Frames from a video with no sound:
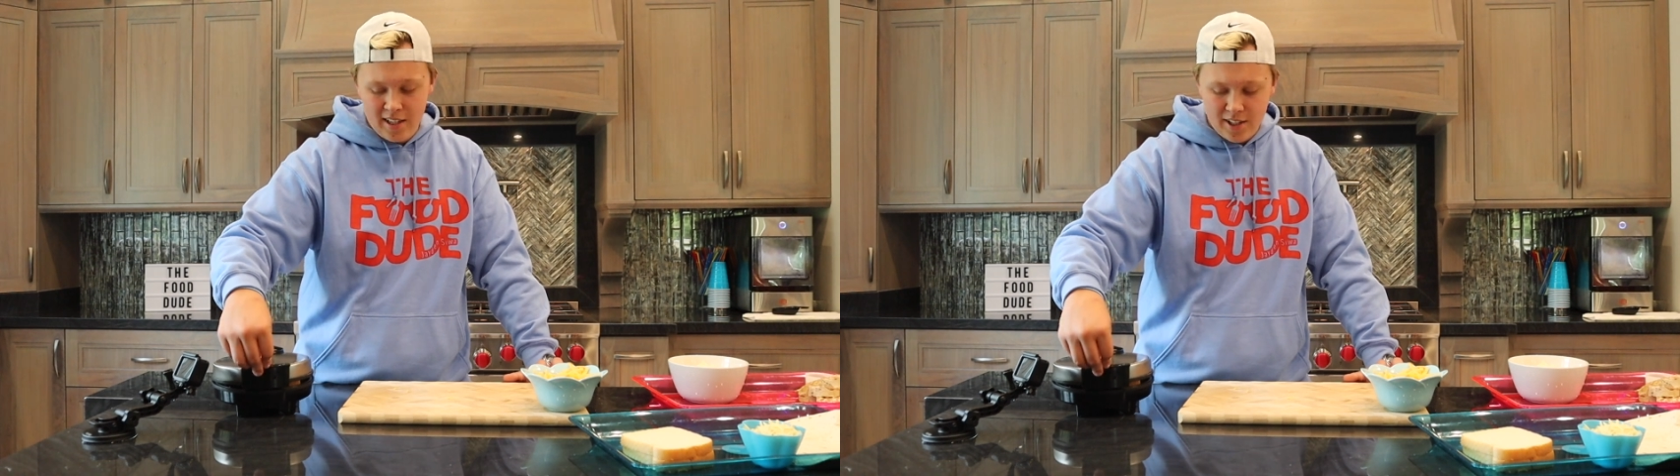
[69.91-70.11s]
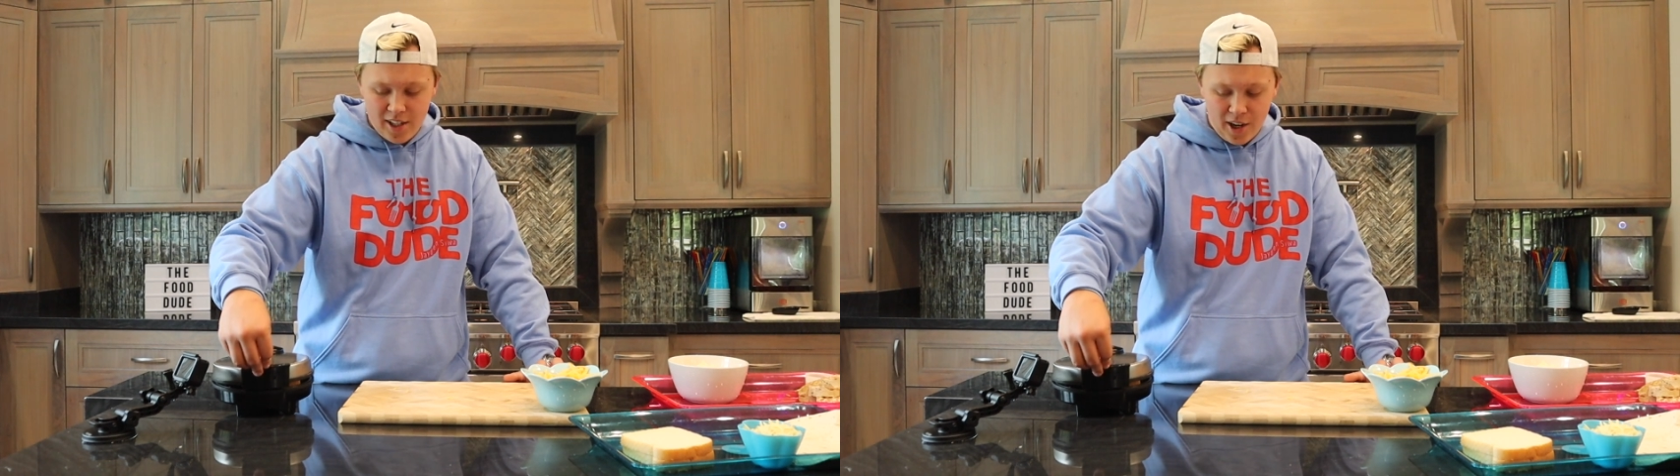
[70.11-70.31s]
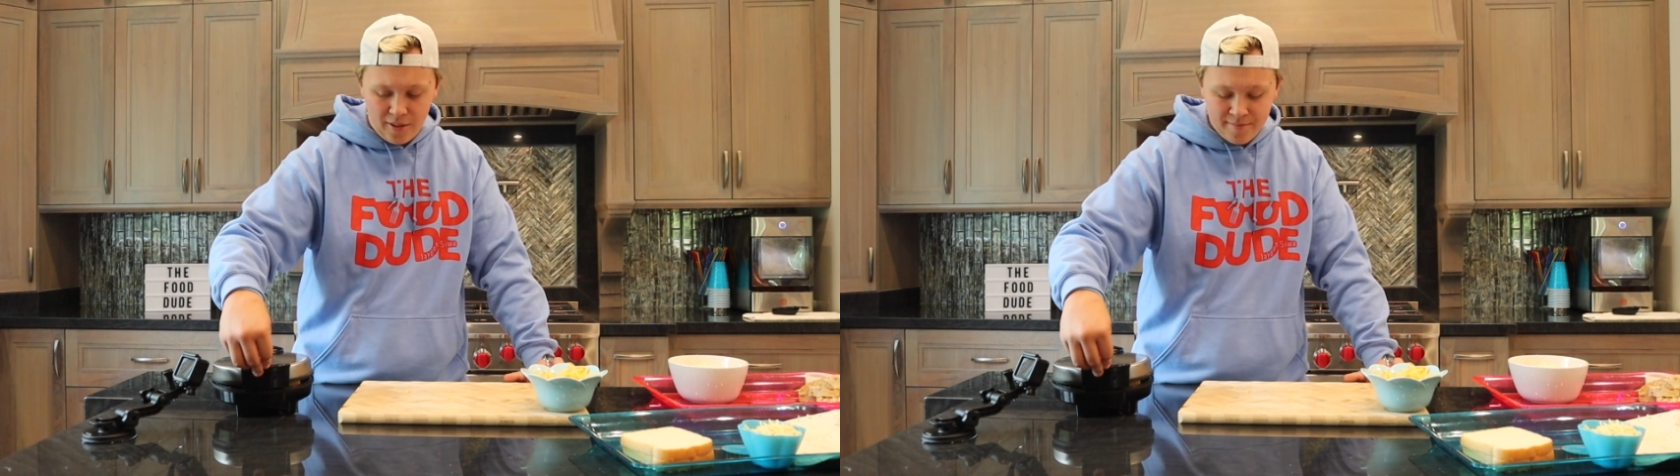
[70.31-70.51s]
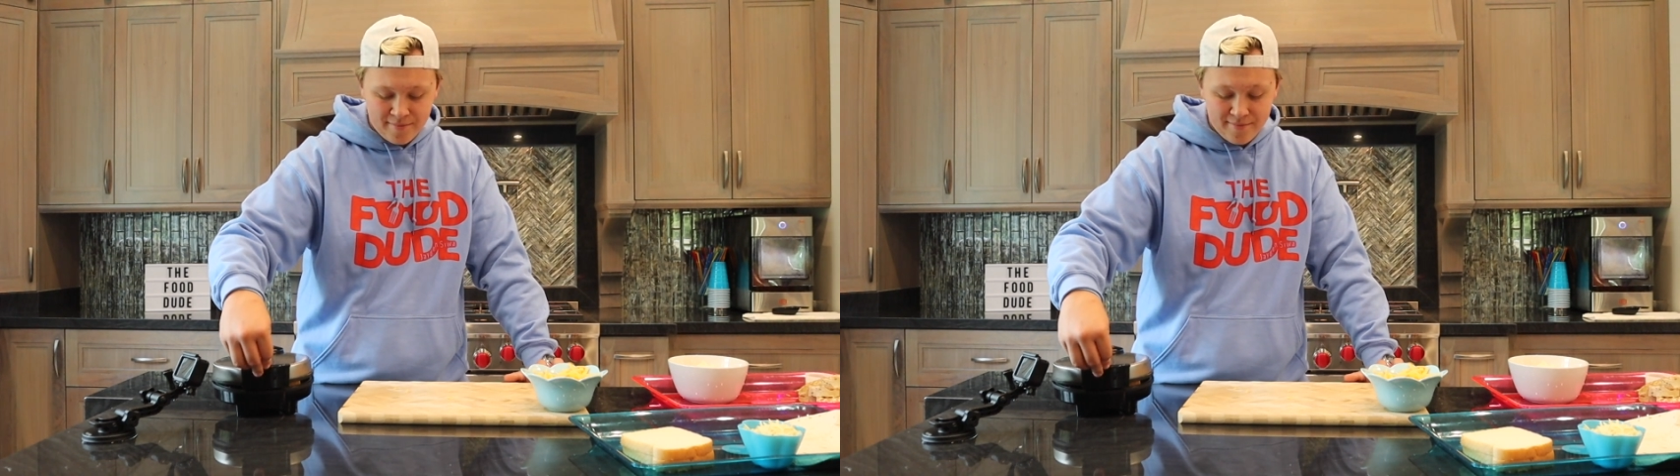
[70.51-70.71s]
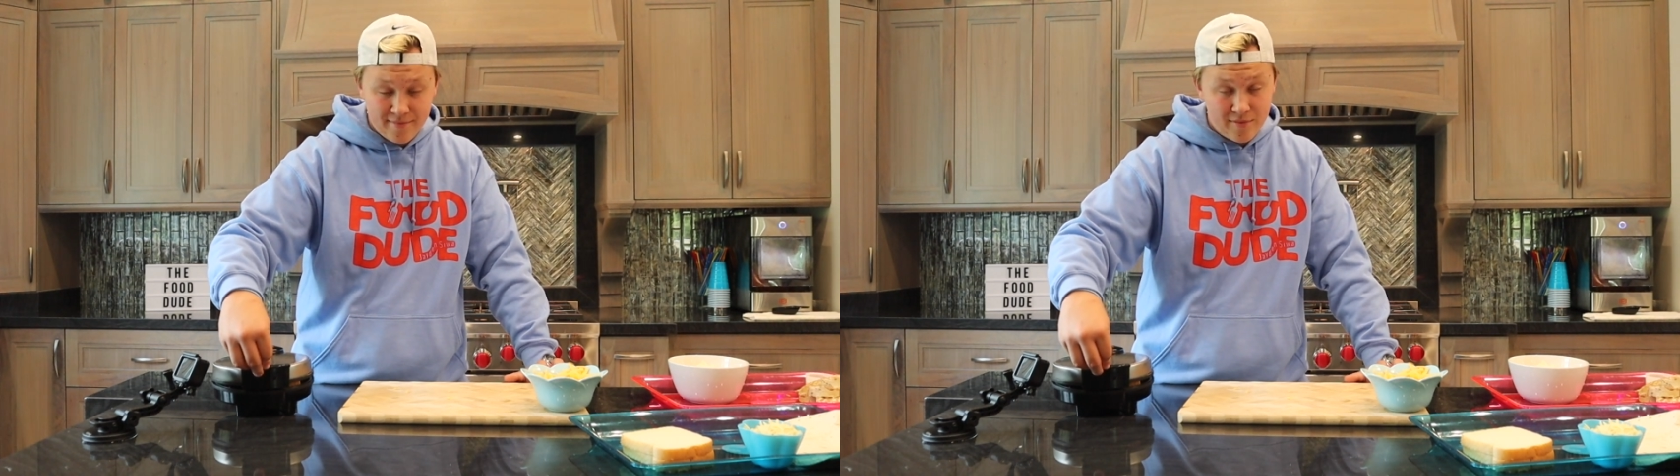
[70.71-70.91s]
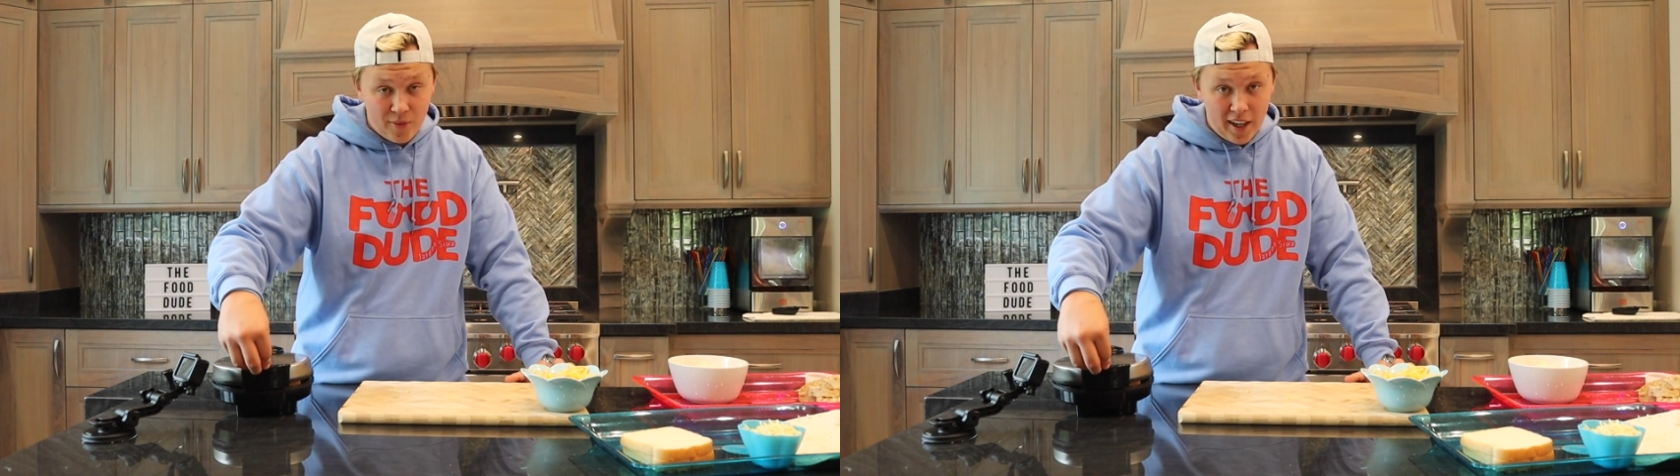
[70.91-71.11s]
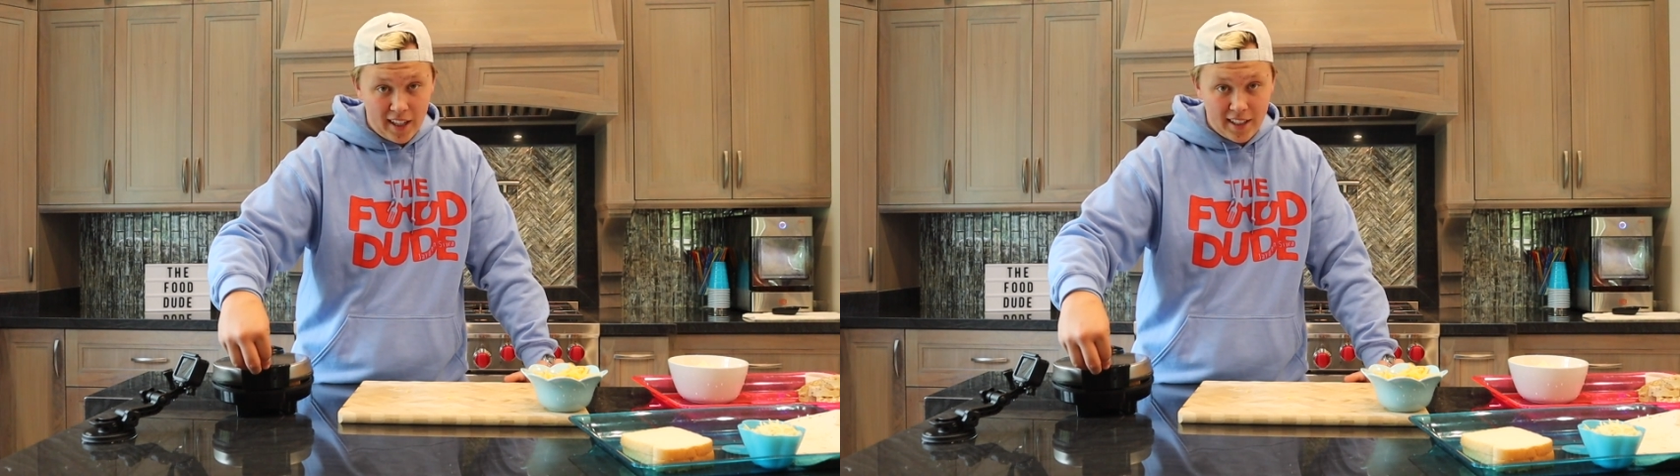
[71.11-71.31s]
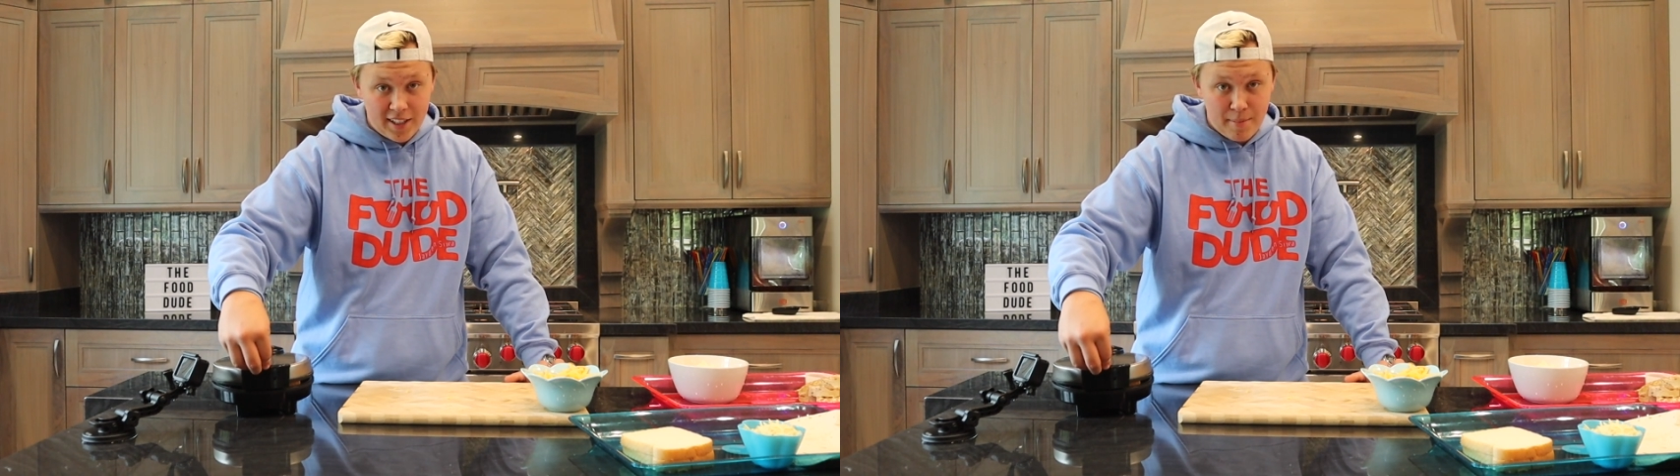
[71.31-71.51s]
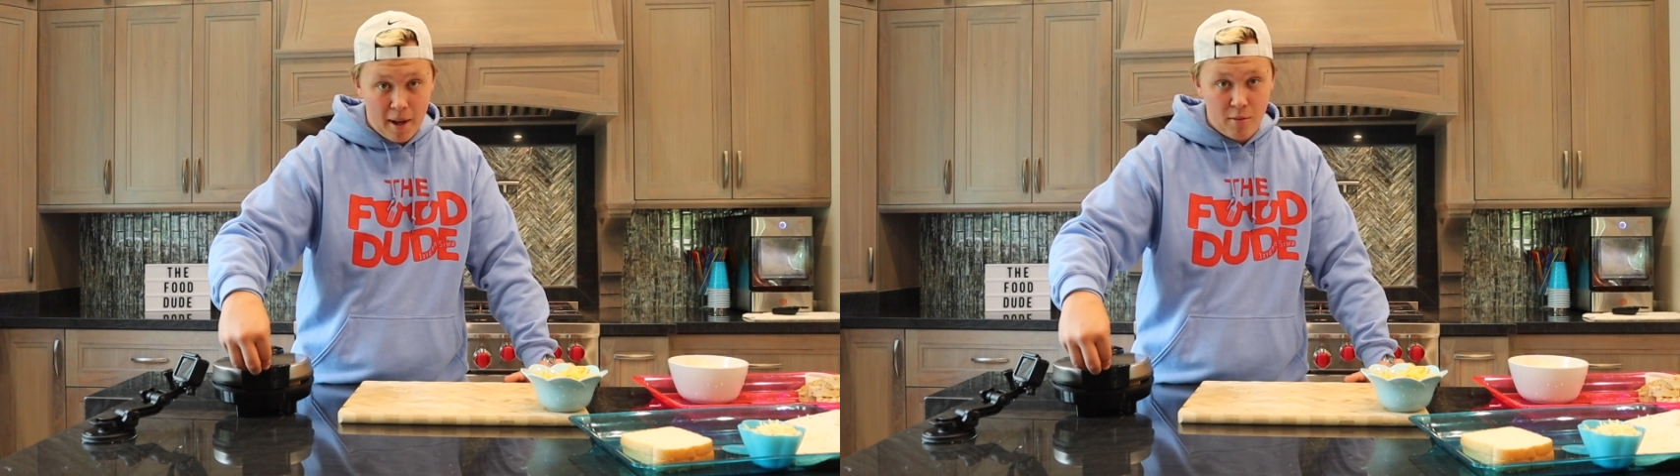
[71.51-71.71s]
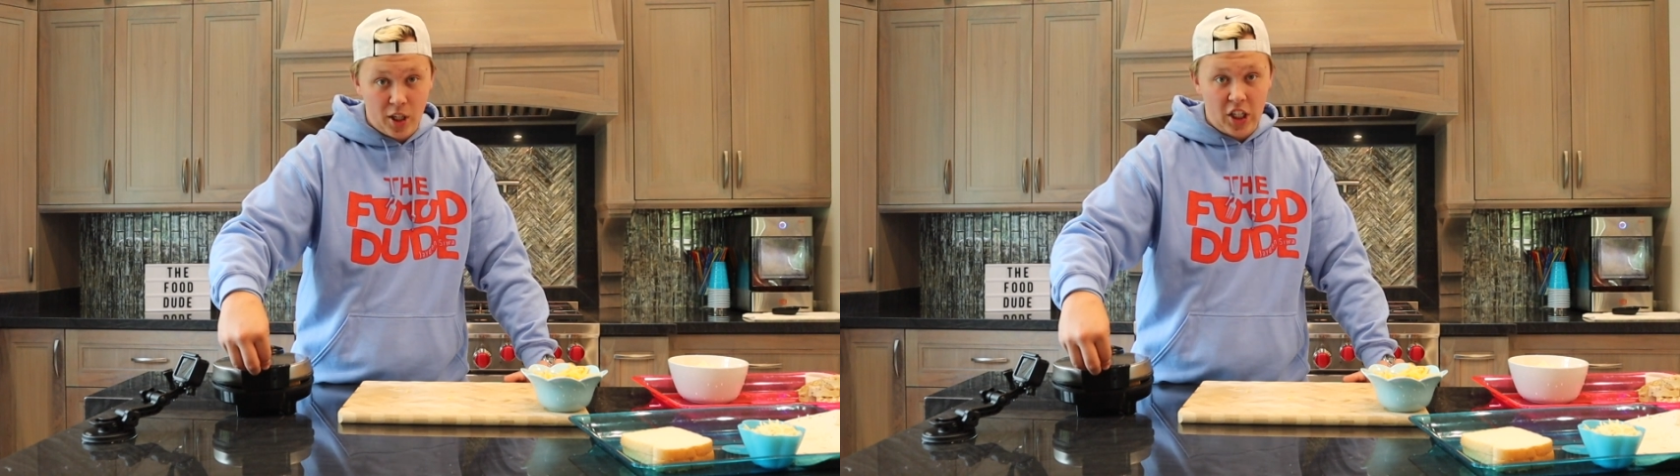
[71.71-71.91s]
So, we gotta let this
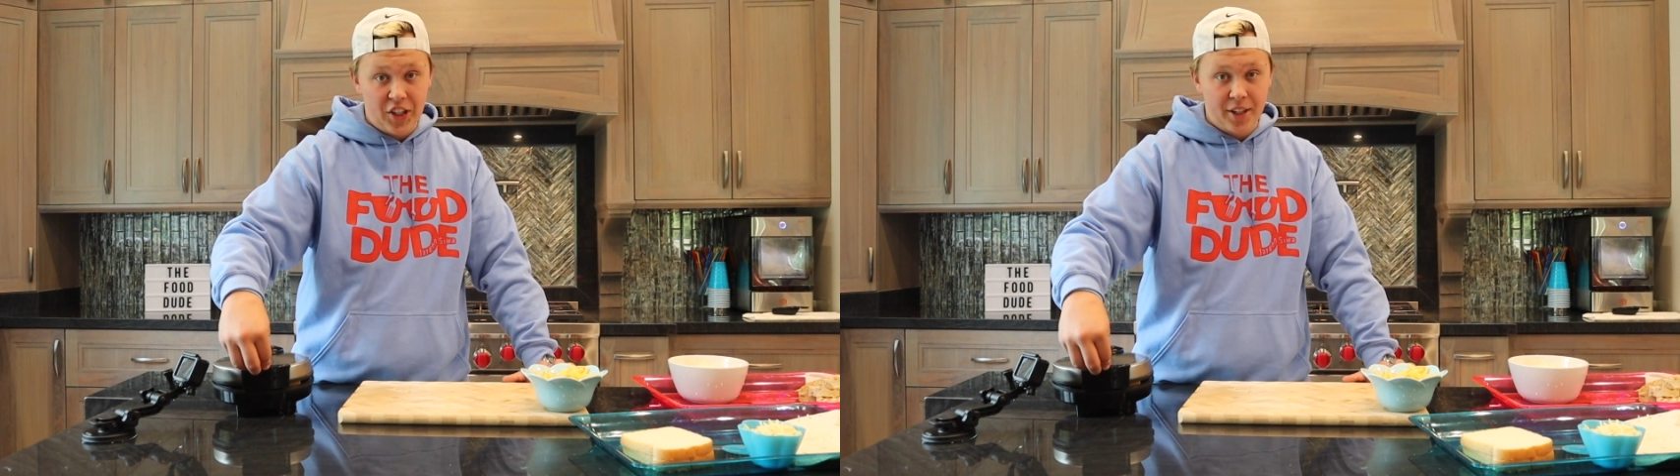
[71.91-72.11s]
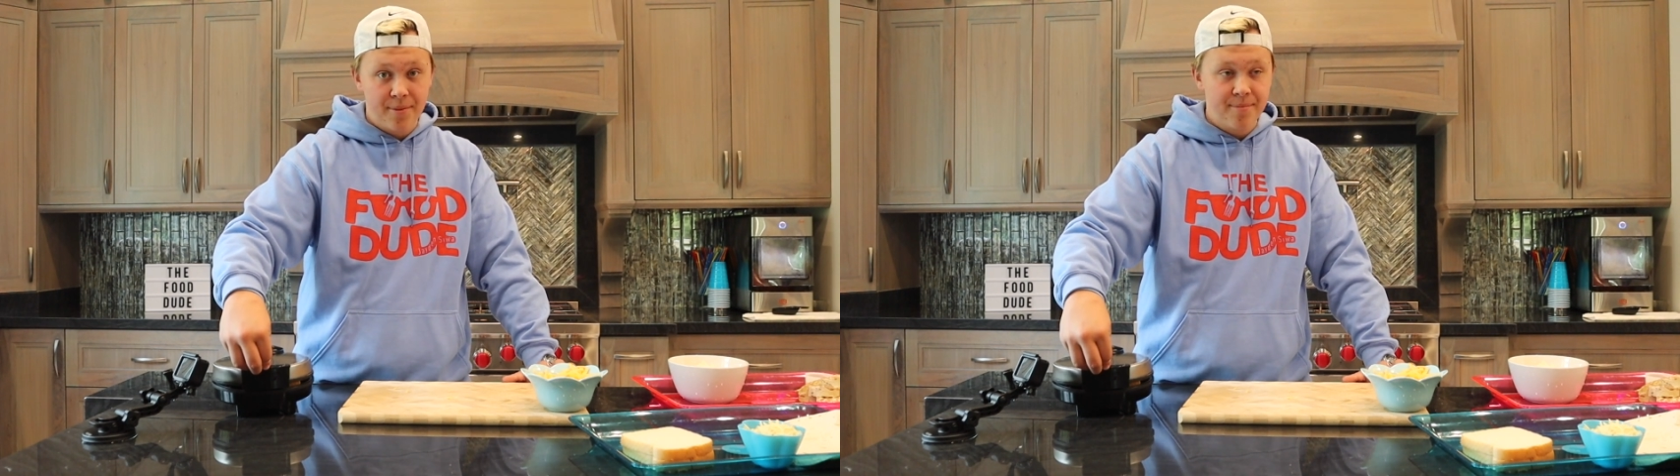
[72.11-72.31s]
bad boy cook.